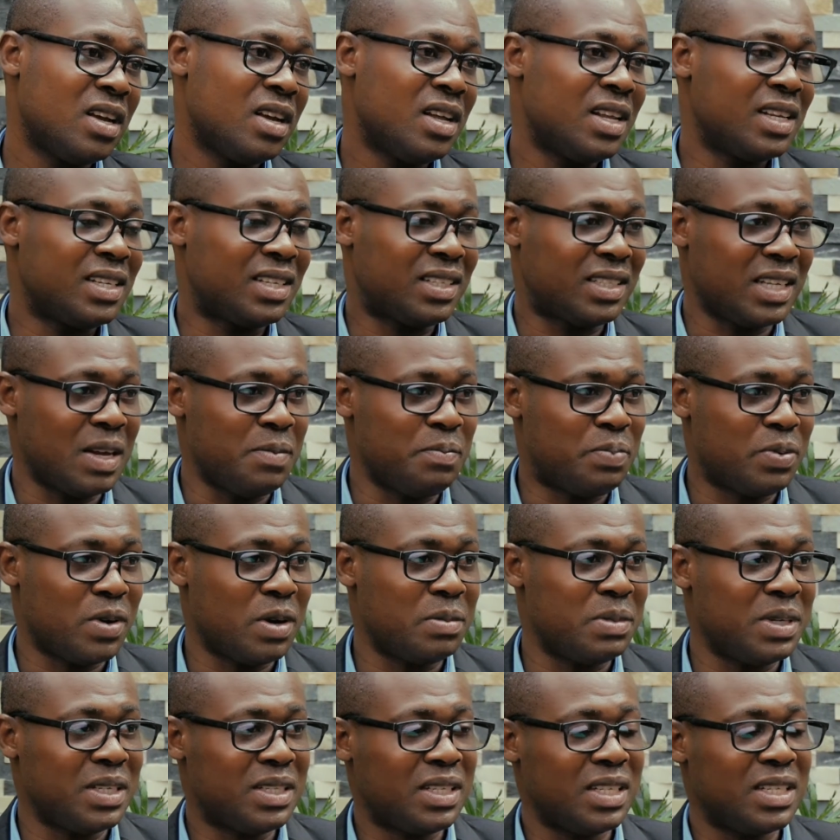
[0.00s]
the same
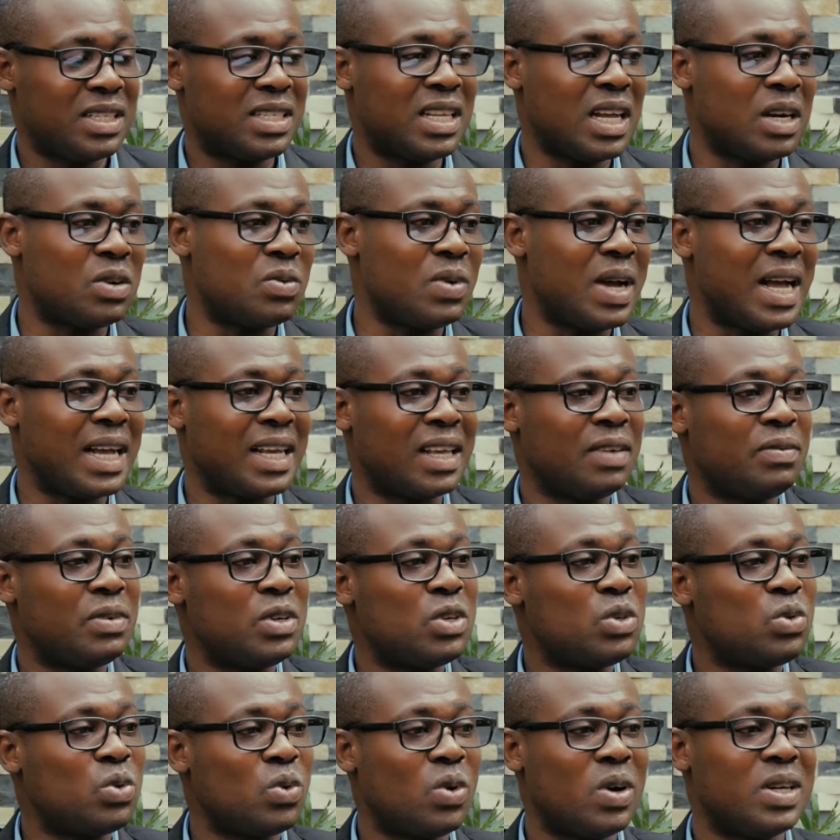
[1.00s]
promises that were
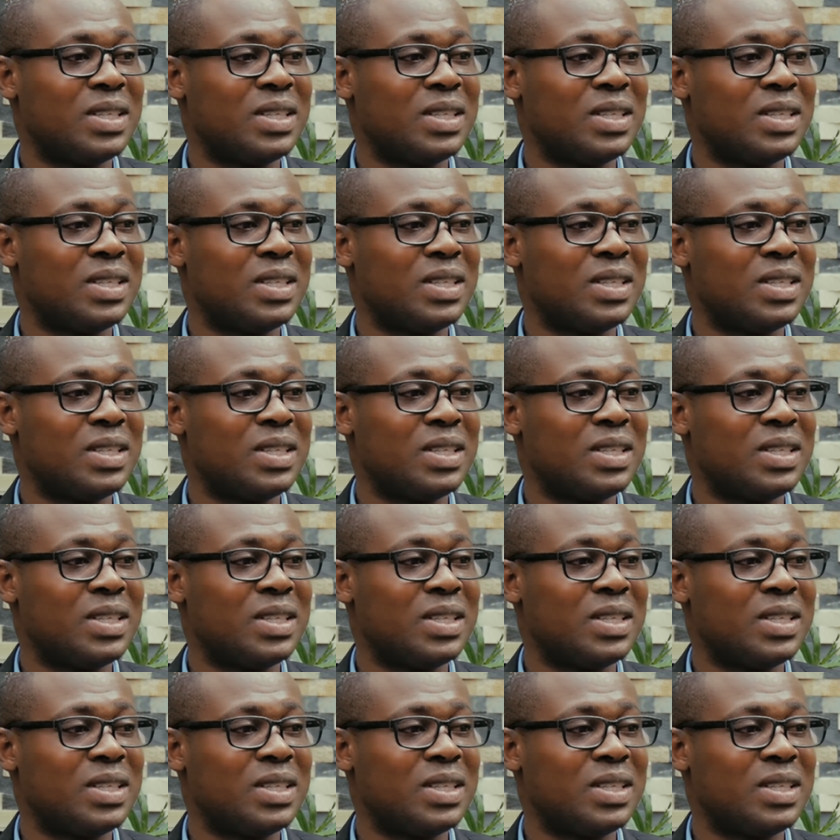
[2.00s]
given to